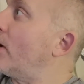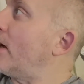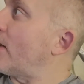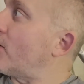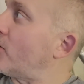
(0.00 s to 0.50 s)

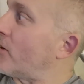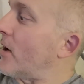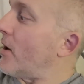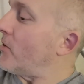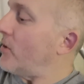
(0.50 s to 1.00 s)
the other
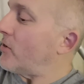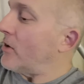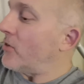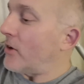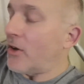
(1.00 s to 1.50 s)
stars, it's
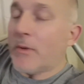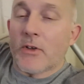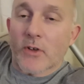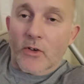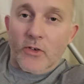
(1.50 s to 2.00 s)
considered to be
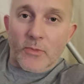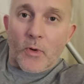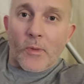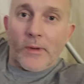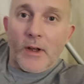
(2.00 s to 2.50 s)
so
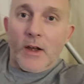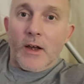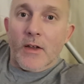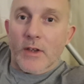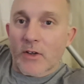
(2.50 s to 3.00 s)
small
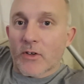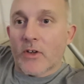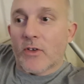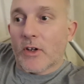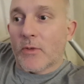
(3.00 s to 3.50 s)
that it's
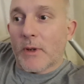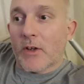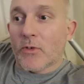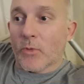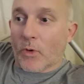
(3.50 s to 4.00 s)
considered to be
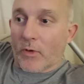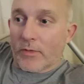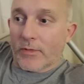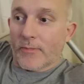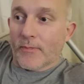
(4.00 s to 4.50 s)
a
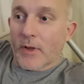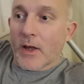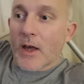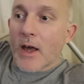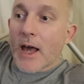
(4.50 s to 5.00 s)
dwarf.
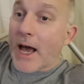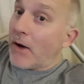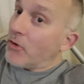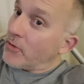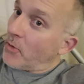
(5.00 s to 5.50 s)

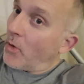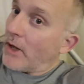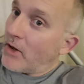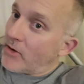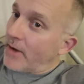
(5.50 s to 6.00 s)
How
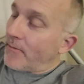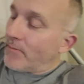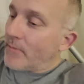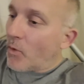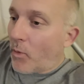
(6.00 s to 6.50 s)
small is it?
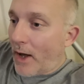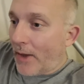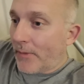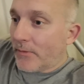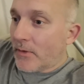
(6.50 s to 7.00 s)

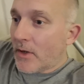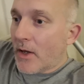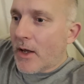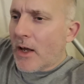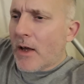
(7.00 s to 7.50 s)
Well,
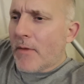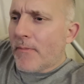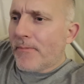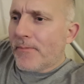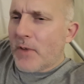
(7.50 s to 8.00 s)

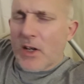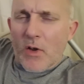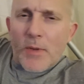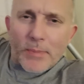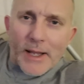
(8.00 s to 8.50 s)
you
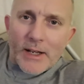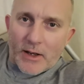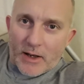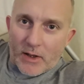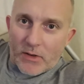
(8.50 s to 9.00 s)
know the planet
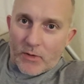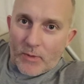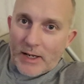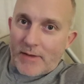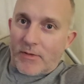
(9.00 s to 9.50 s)
Earth that
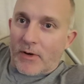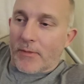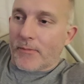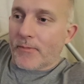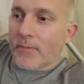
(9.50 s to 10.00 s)
we live
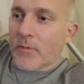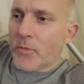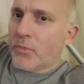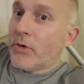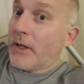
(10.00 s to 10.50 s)
on?
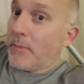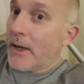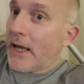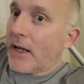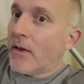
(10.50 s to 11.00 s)
It's pretty
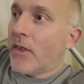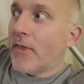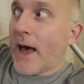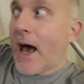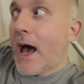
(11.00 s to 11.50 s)
big,
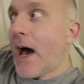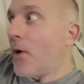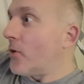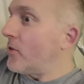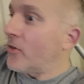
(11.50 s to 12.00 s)

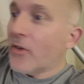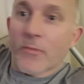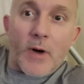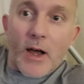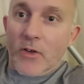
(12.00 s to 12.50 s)
thousands
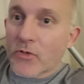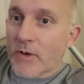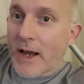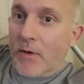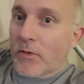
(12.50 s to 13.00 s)
of miles
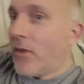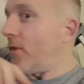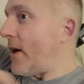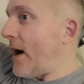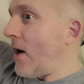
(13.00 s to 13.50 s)
around,
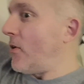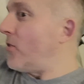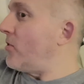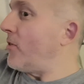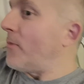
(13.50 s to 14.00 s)

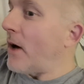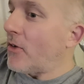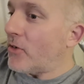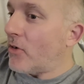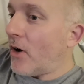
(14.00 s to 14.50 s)
thousands of
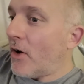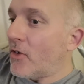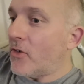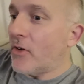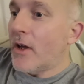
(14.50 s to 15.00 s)
miles
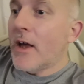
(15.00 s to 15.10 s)
across.